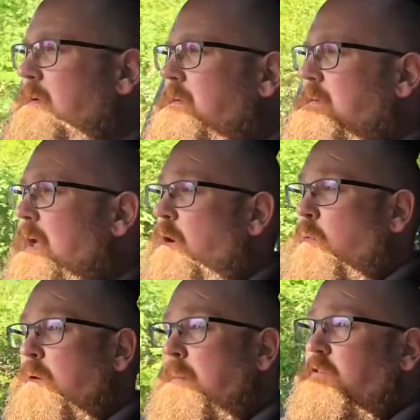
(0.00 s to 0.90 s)
Now, I
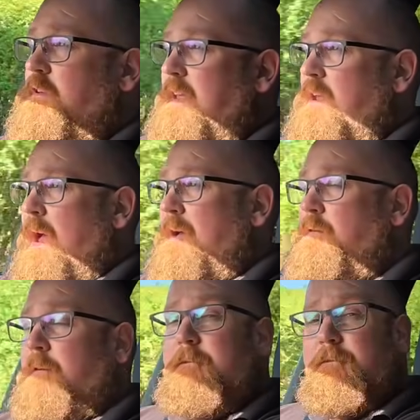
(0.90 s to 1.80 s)
will mention that you have
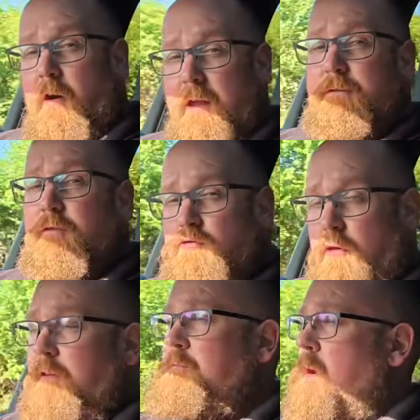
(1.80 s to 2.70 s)
got 5
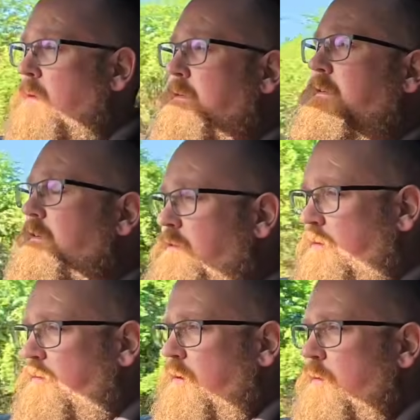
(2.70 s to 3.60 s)
drive modes to
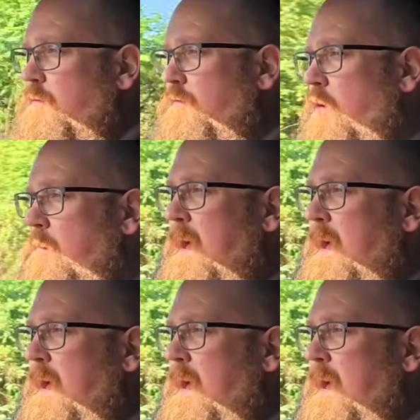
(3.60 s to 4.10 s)
choose from,